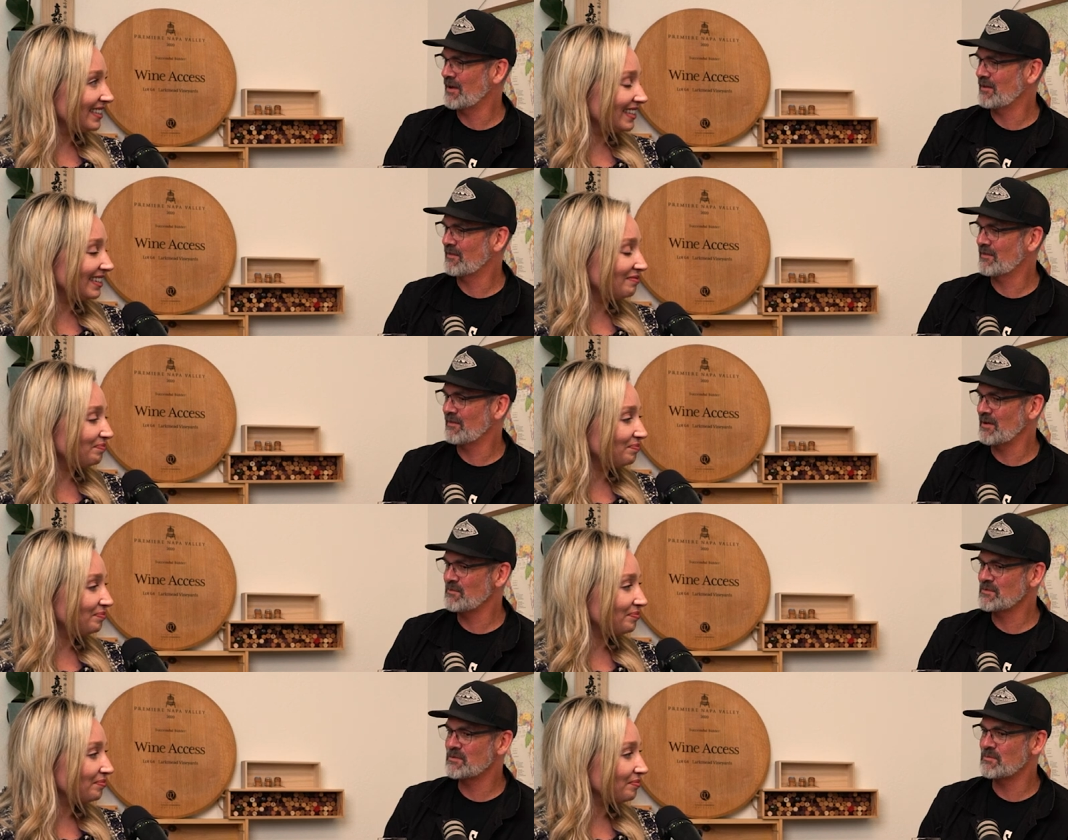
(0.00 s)
Speaker 1: and it
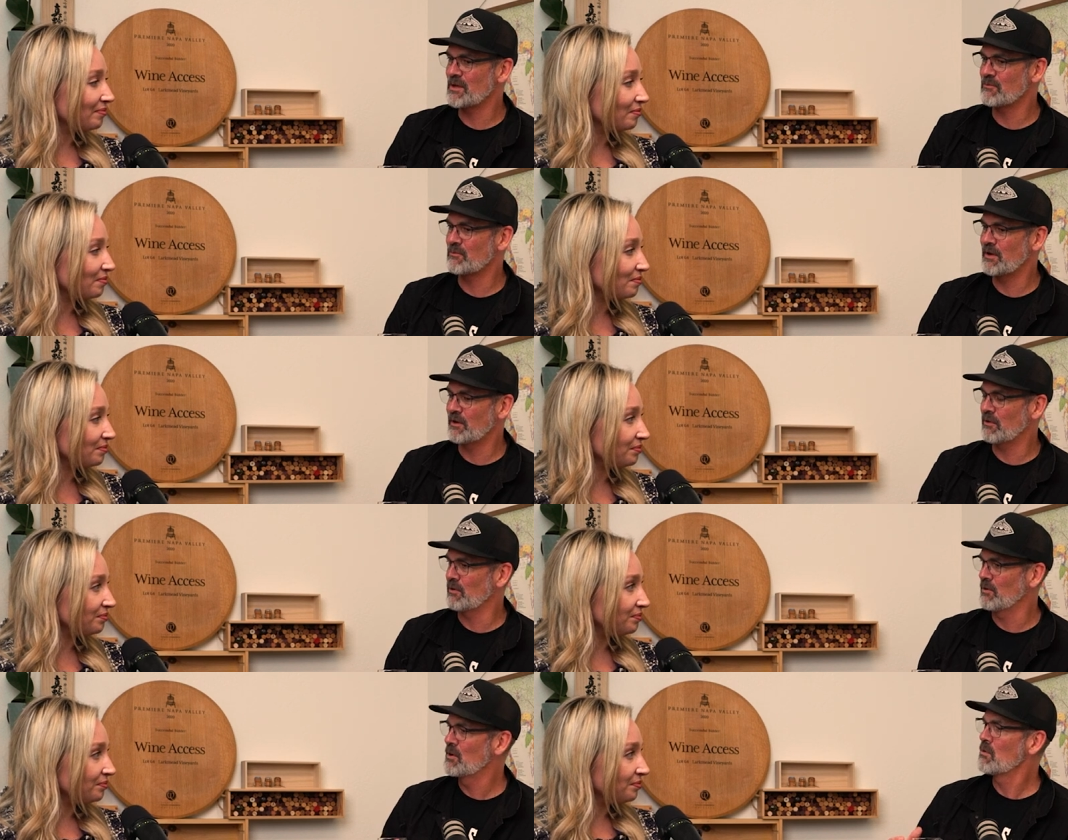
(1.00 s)
seems to be a
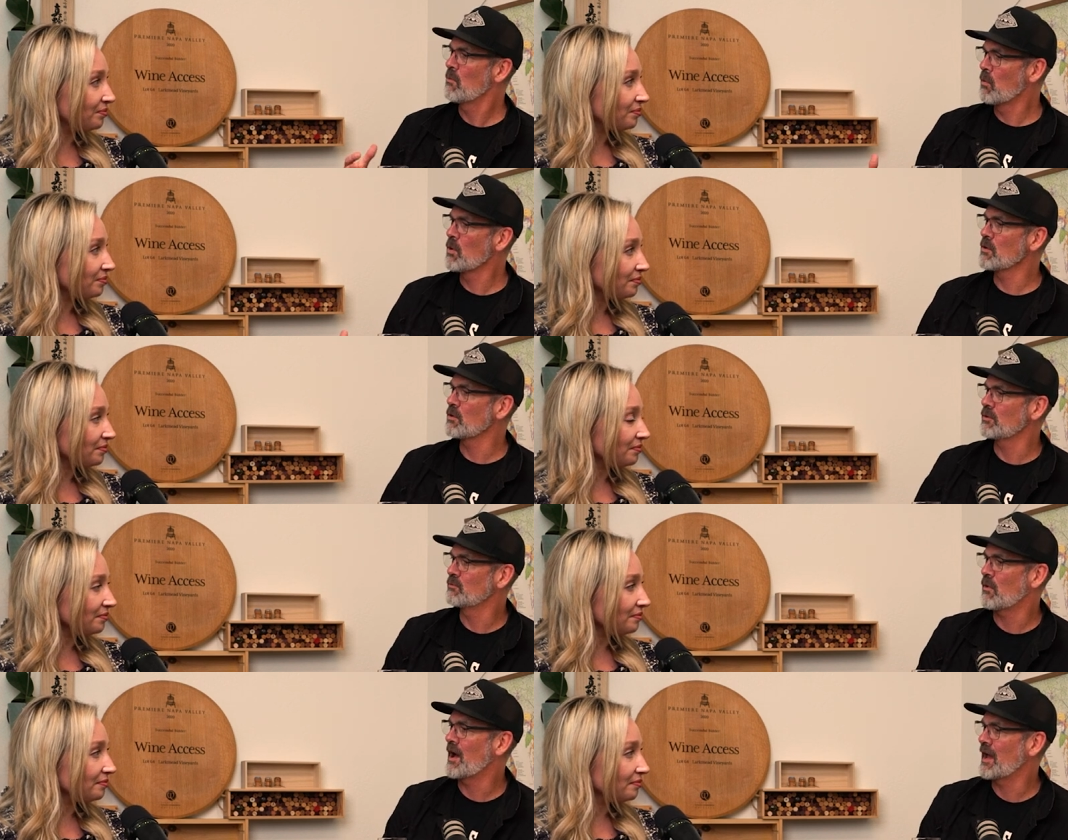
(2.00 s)
real world
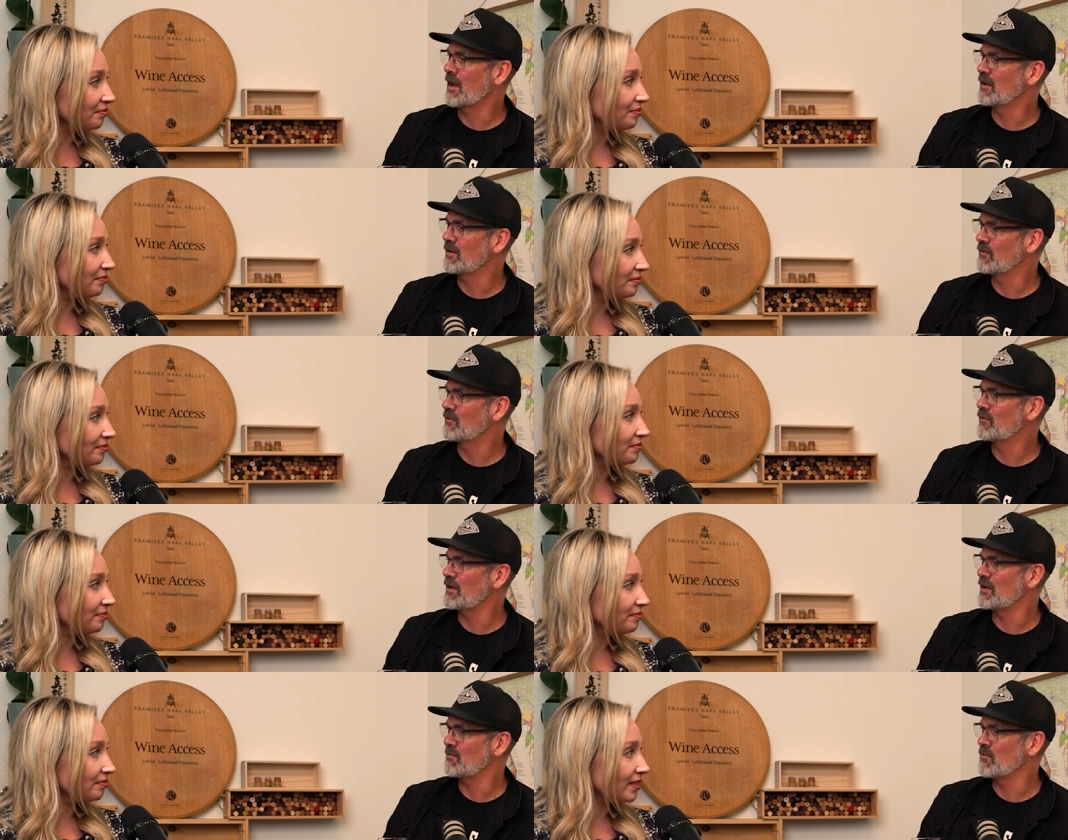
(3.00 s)
wine
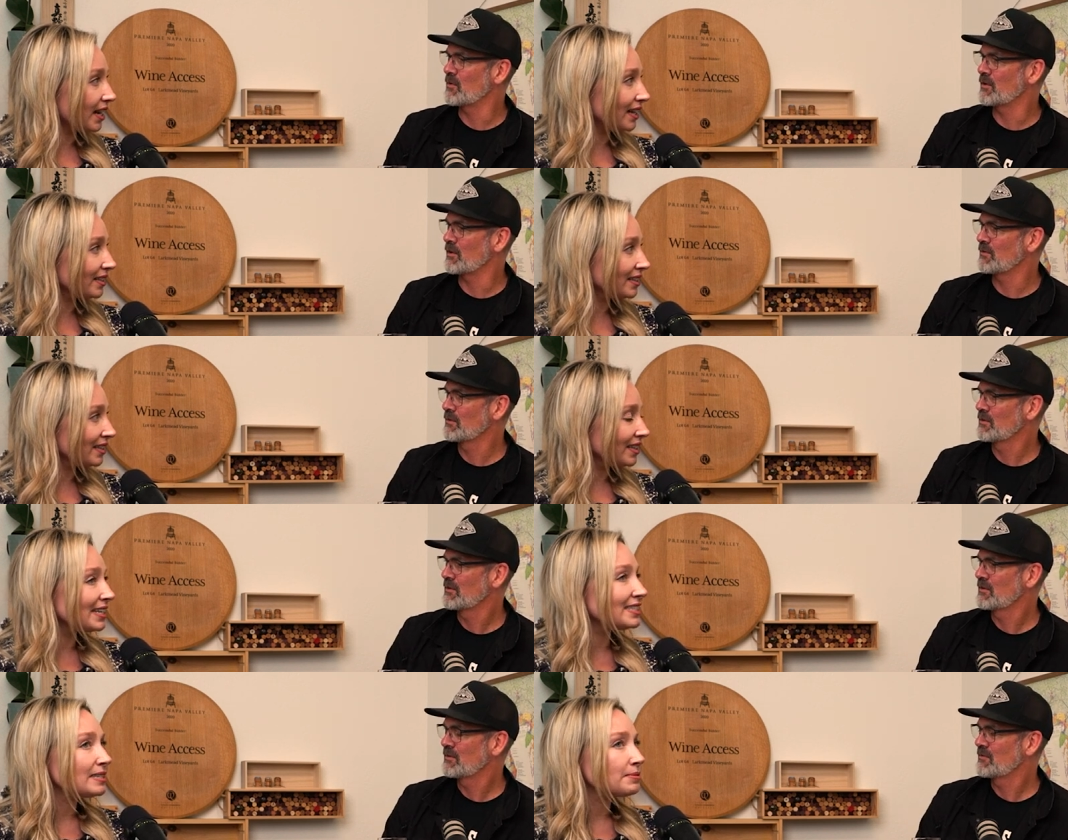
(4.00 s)
city.
Speaker 2: Yeah.
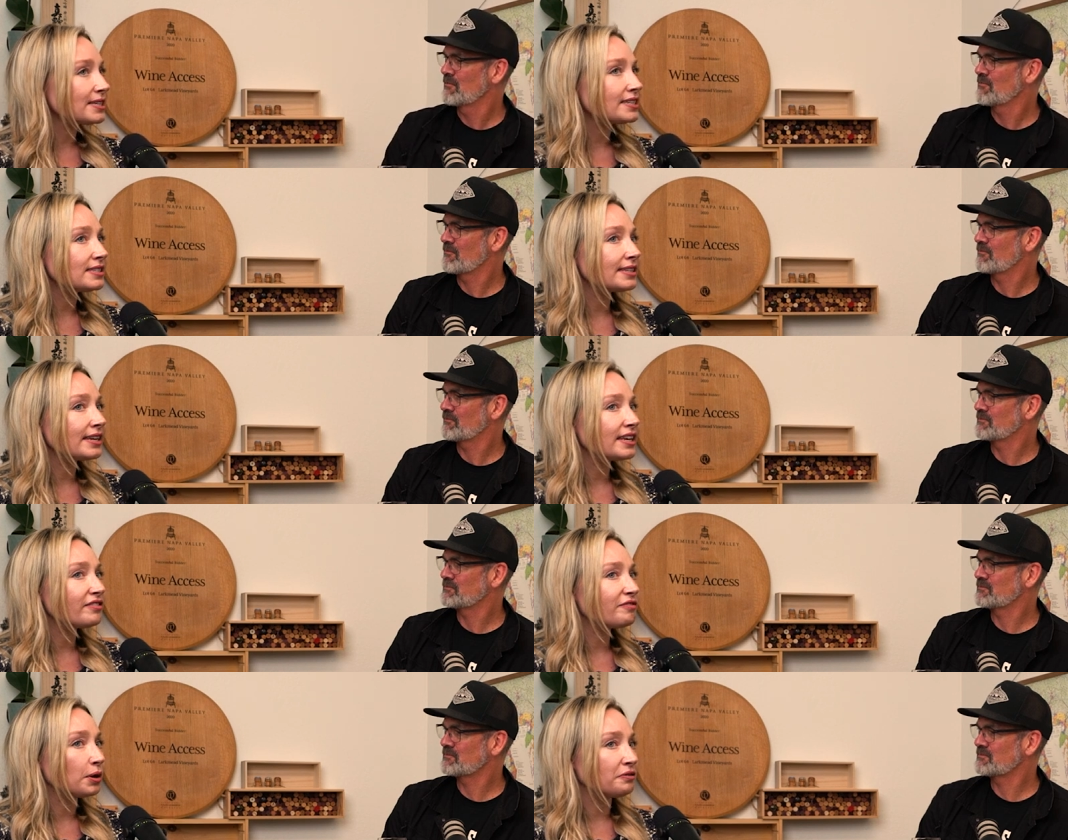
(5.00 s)
It seems like a city
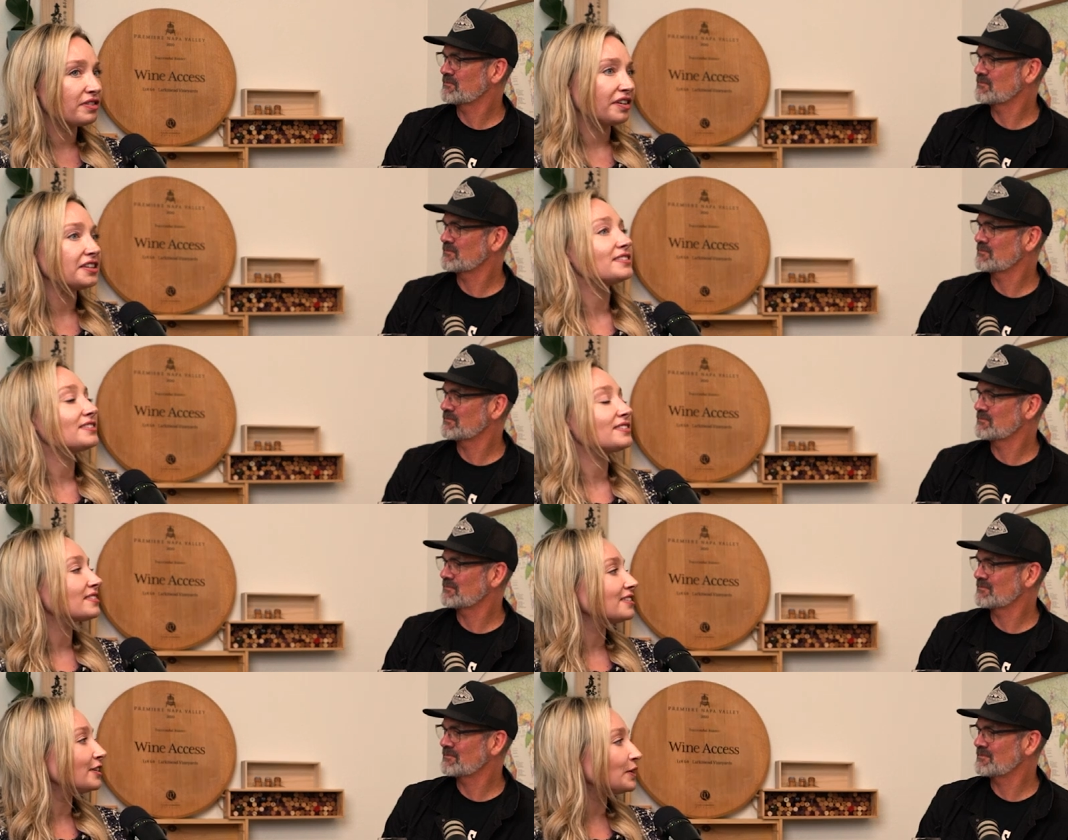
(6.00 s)
of bon vivants,
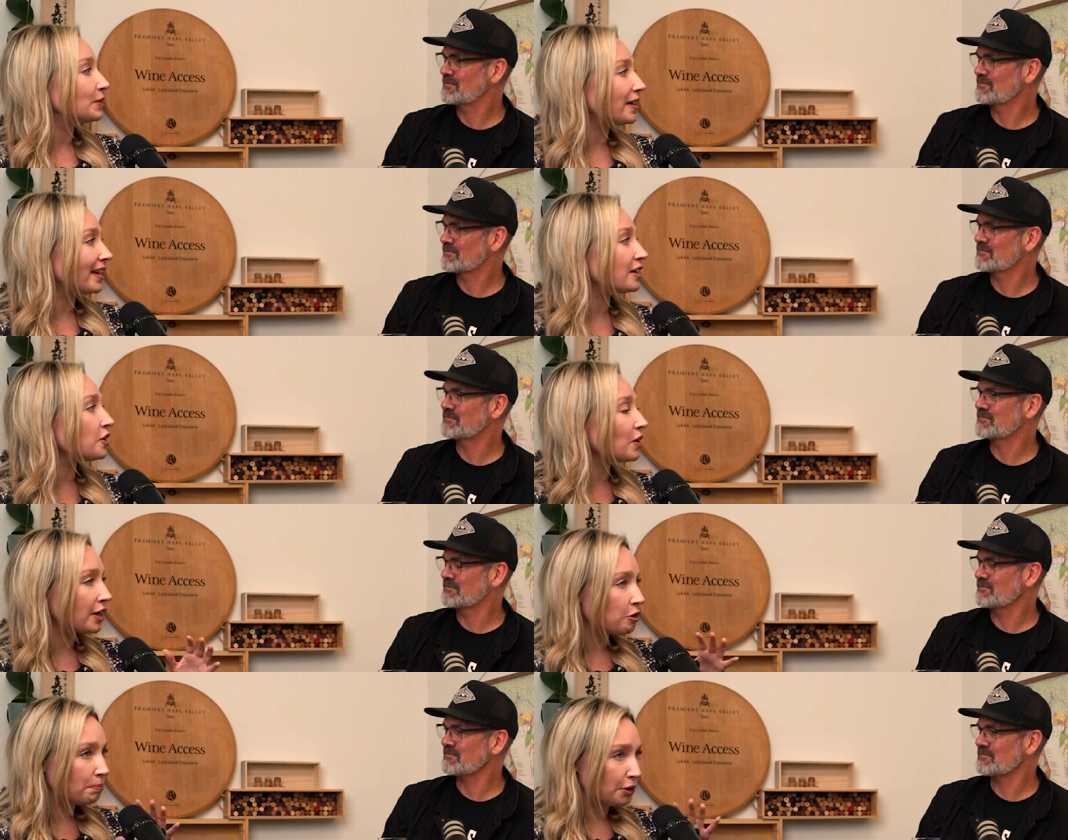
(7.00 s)
and I
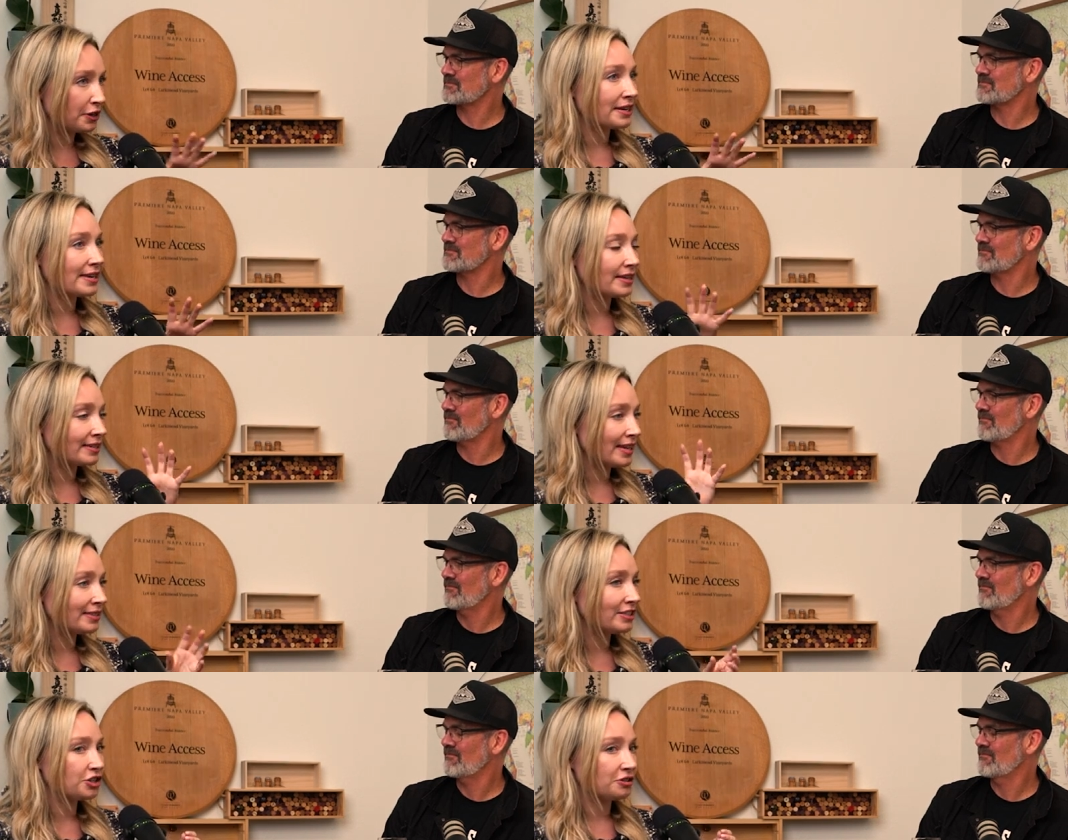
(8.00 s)
know Burgundy and
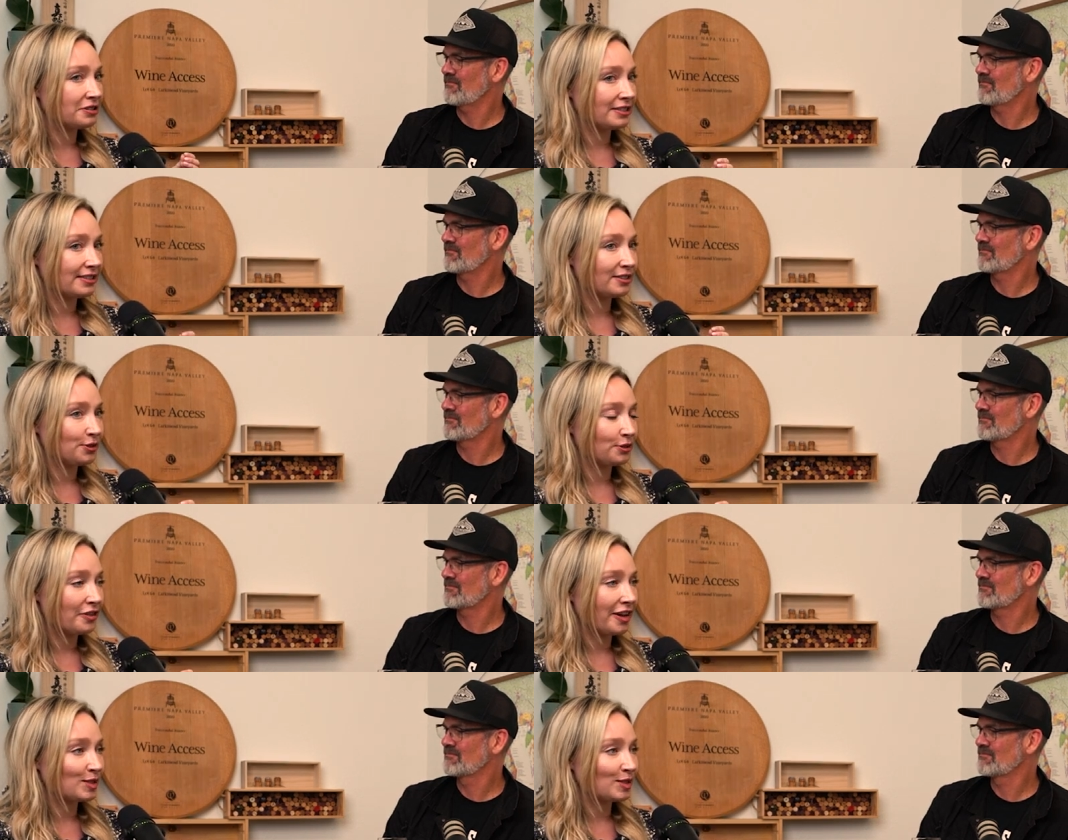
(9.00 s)
Dijon is certainly that